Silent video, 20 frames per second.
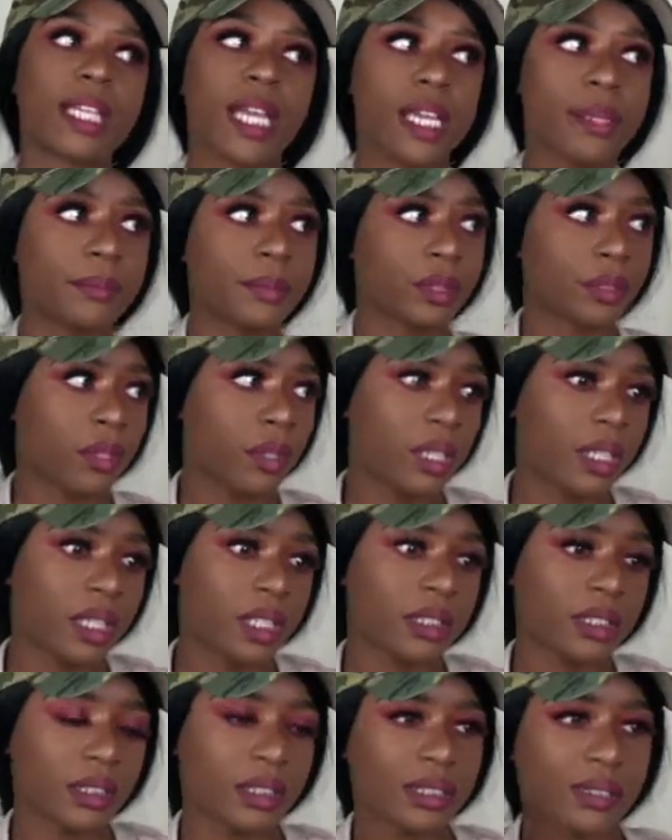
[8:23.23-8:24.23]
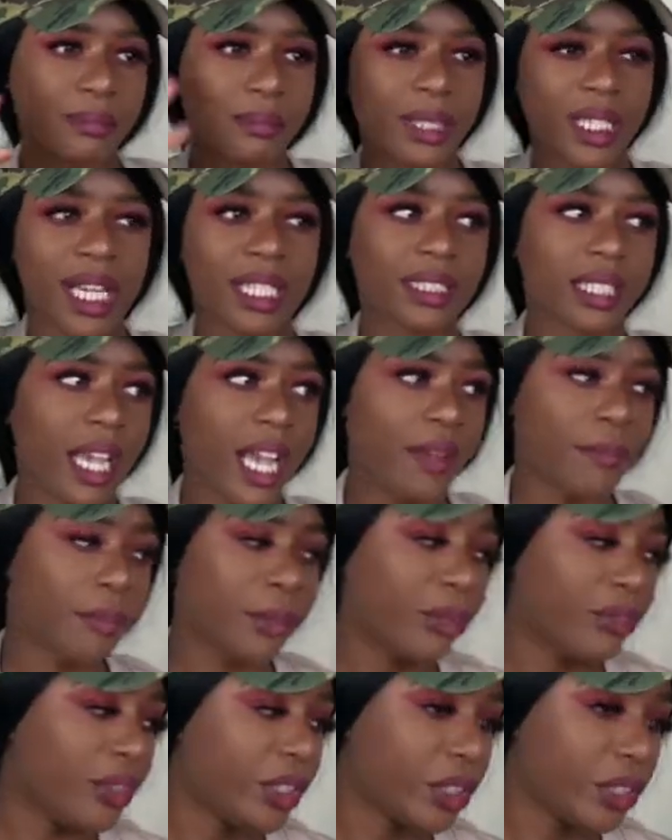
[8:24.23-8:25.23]
games on, and because I have
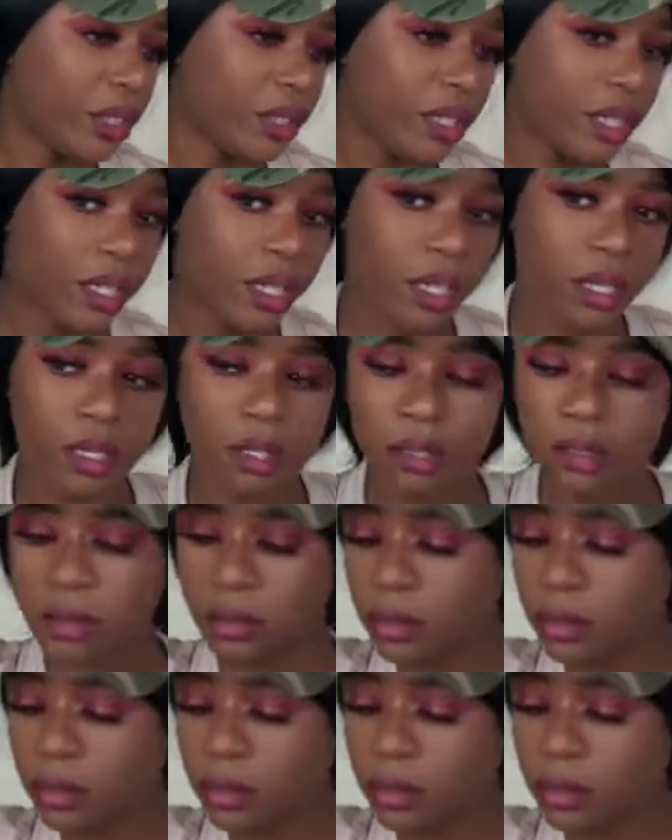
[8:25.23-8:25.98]
movies on there.